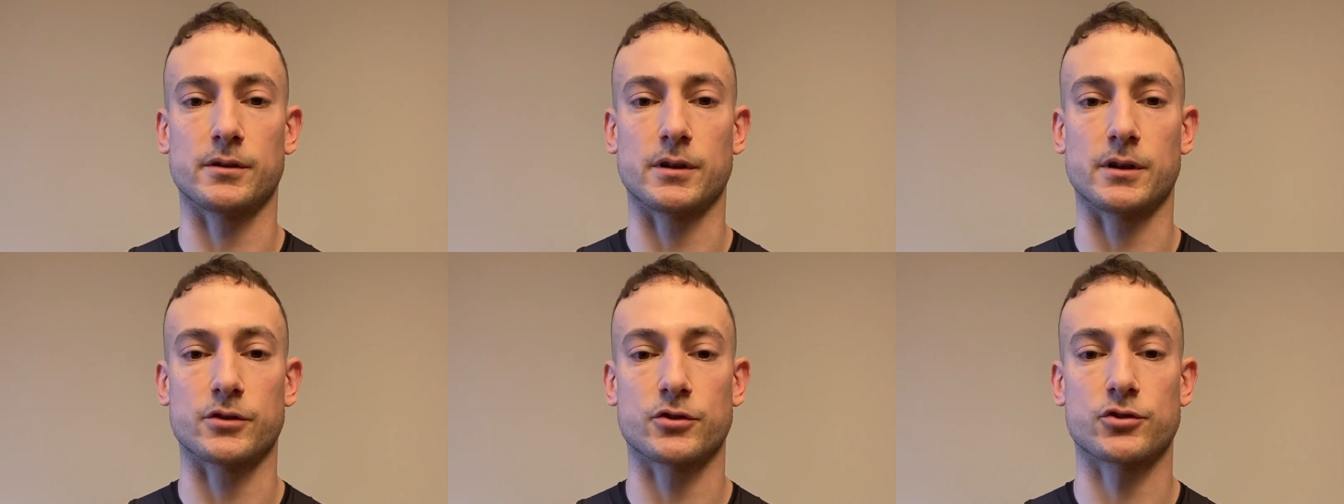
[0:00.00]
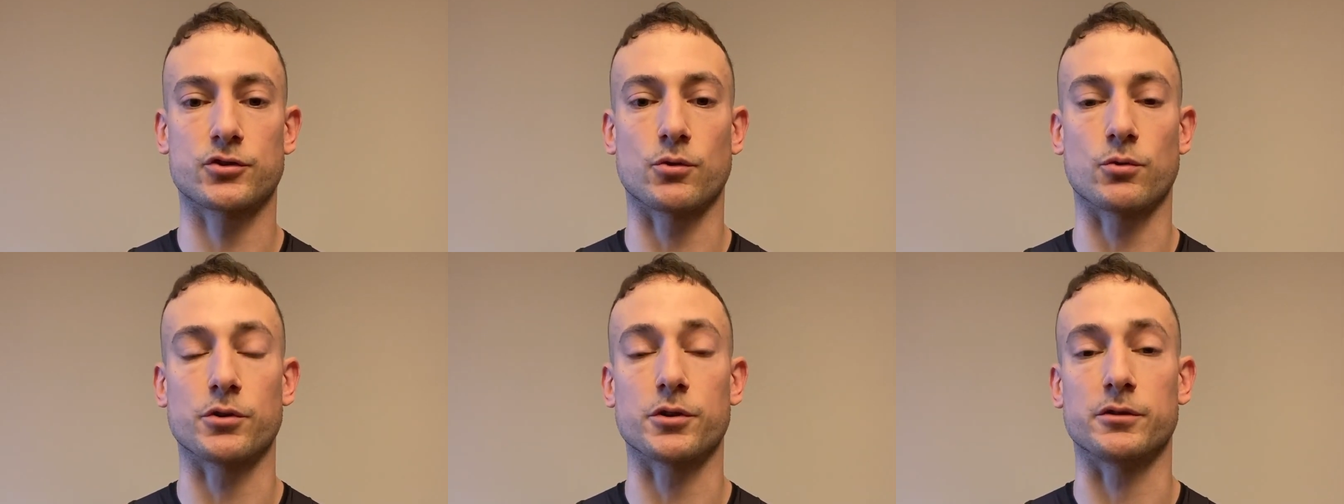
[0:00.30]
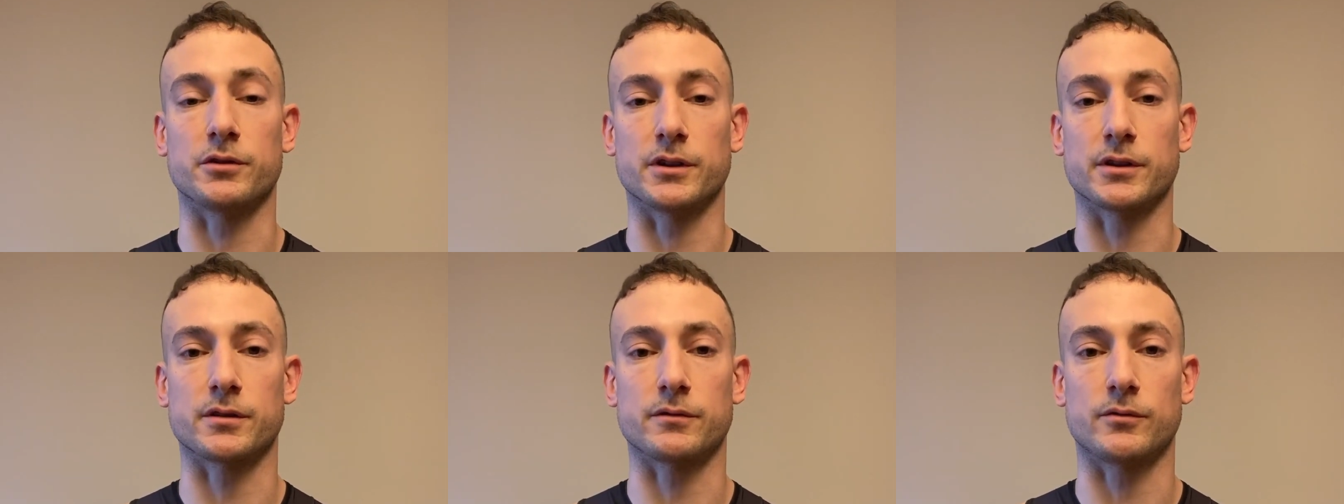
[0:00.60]

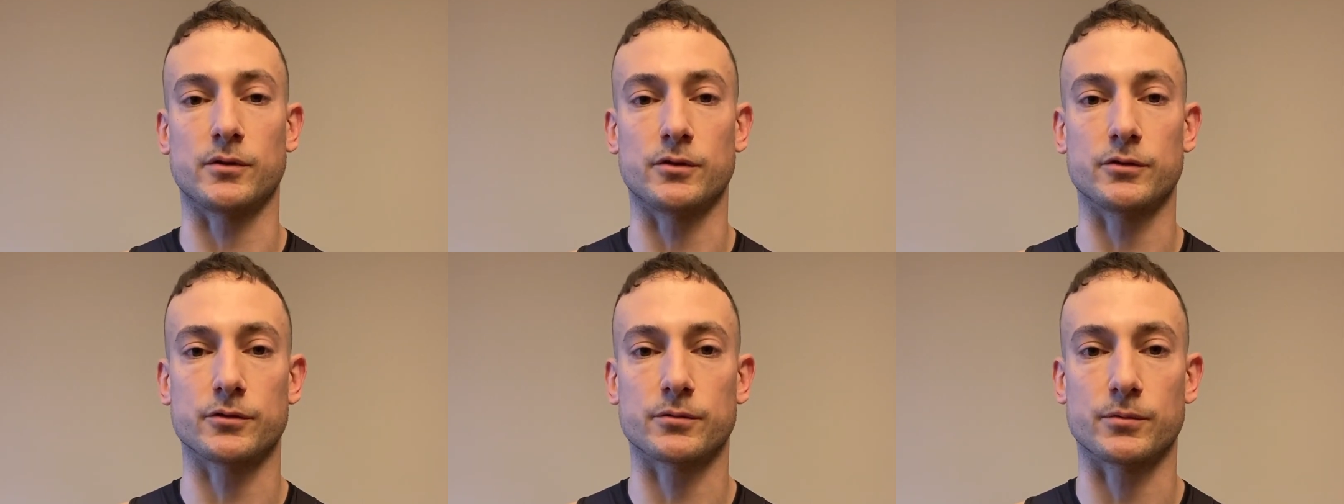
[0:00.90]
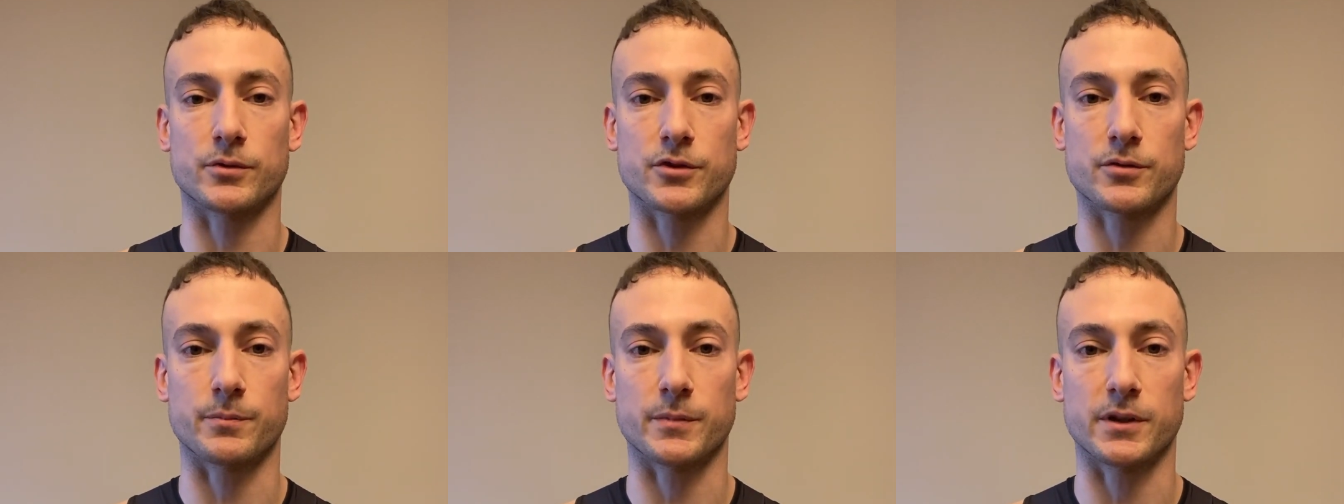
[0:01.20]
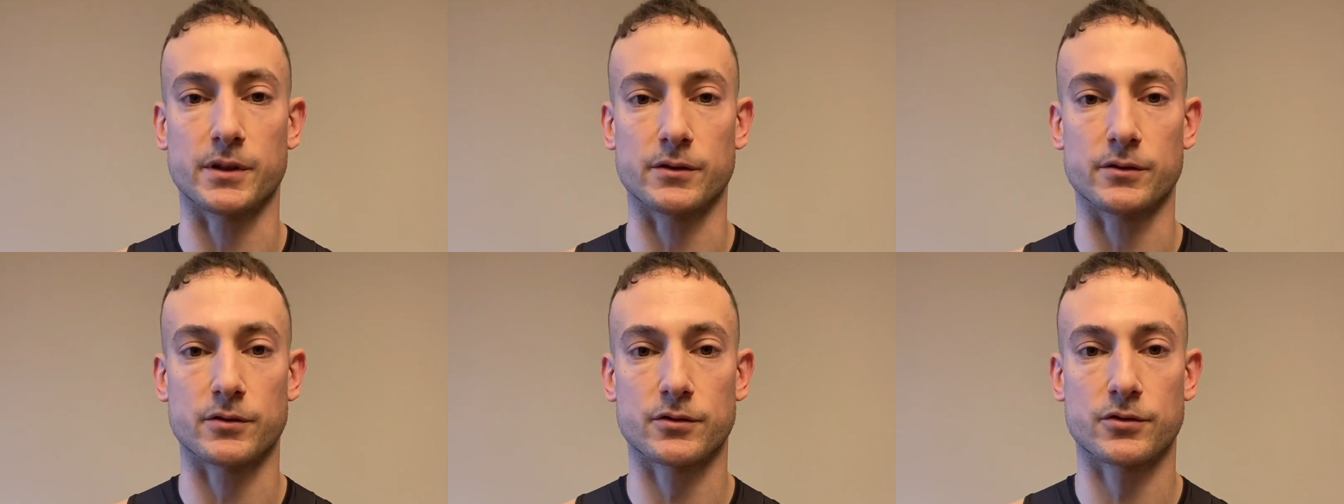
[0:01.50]
shorter intervals, which
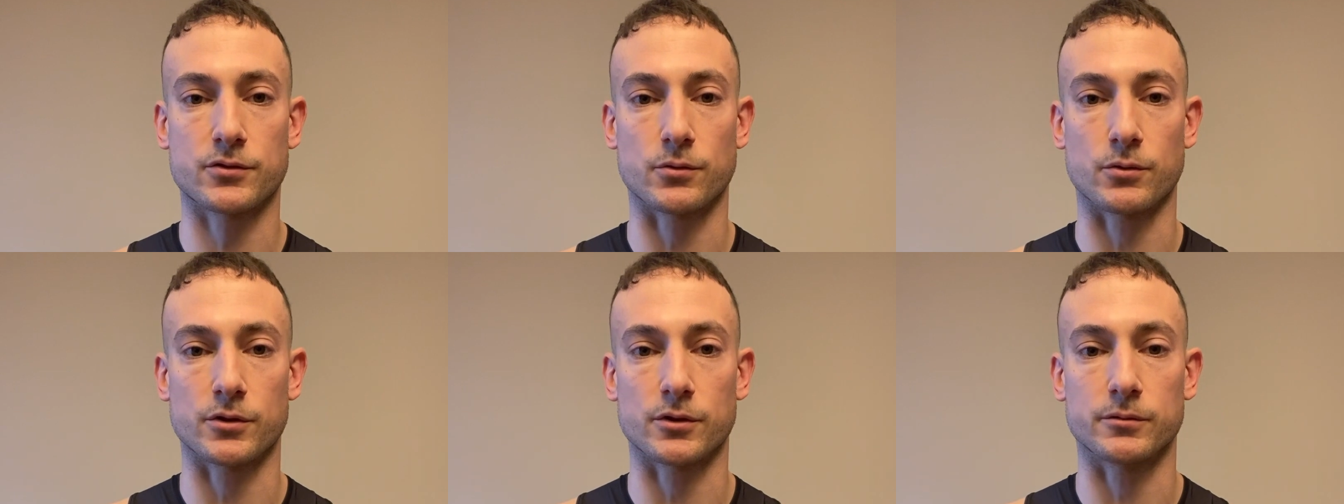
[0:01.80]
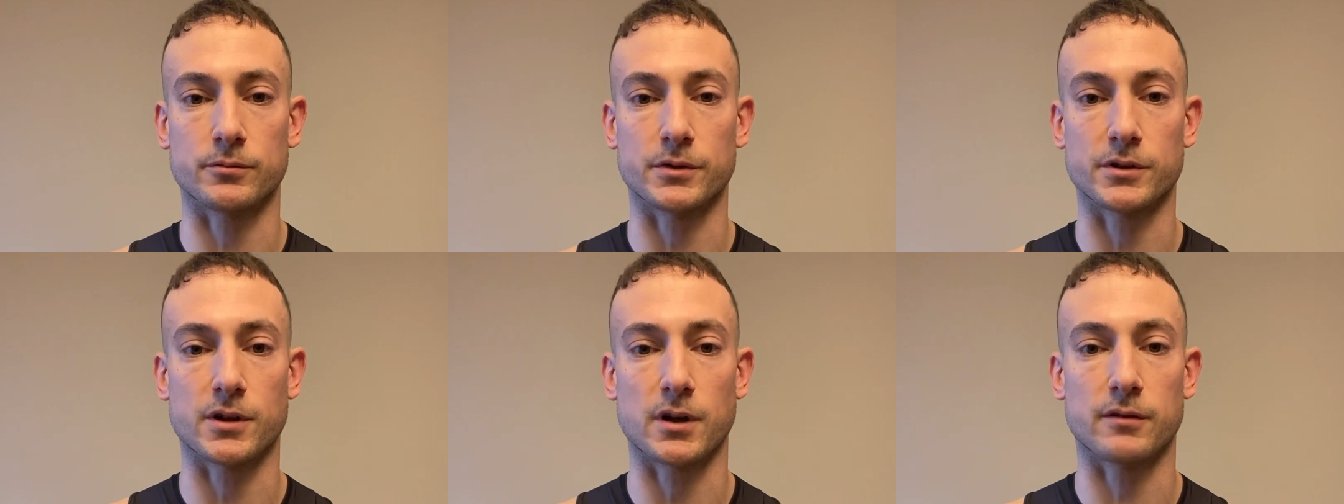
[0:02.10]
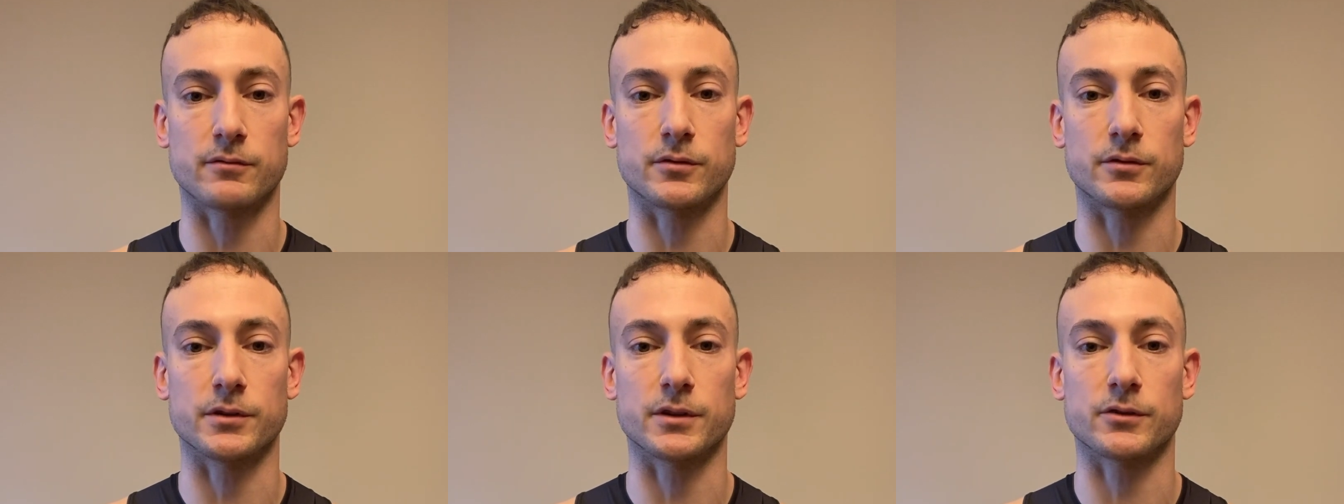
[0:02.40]
means shorter
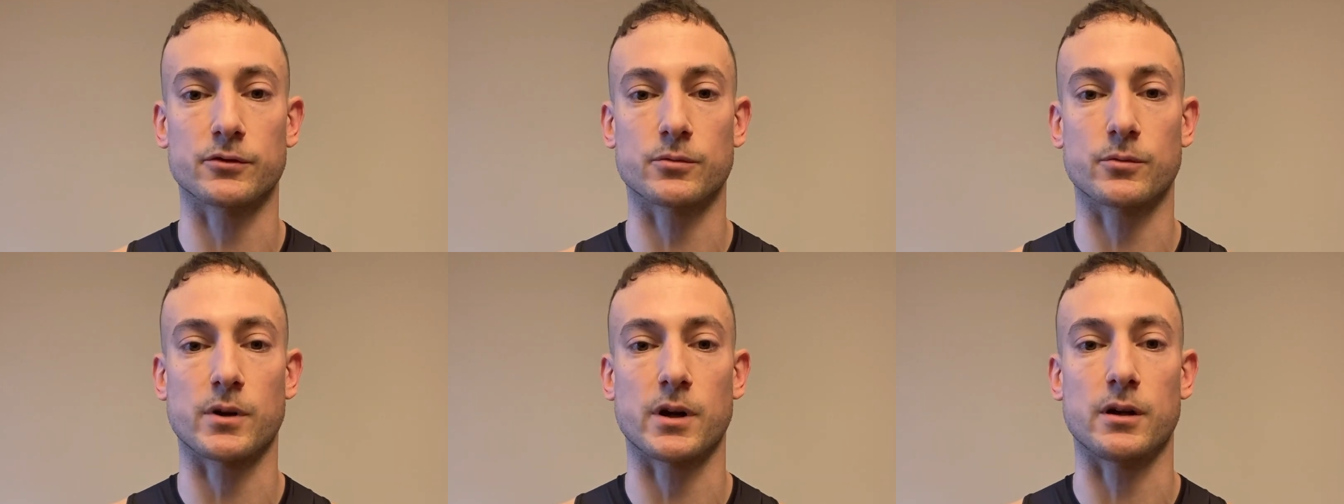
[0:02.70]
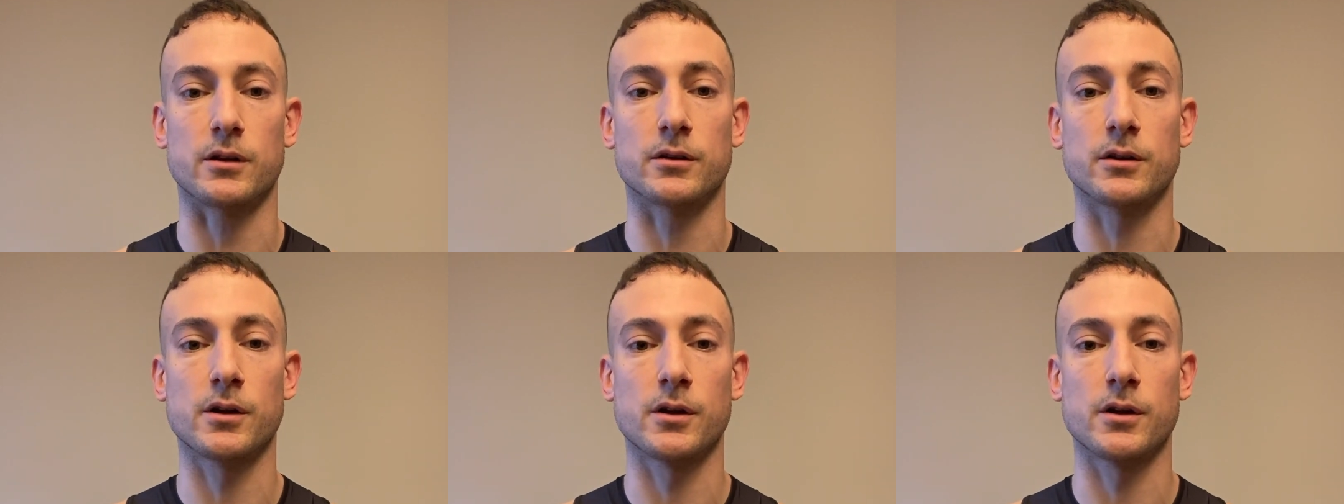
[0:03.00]
recovery as well.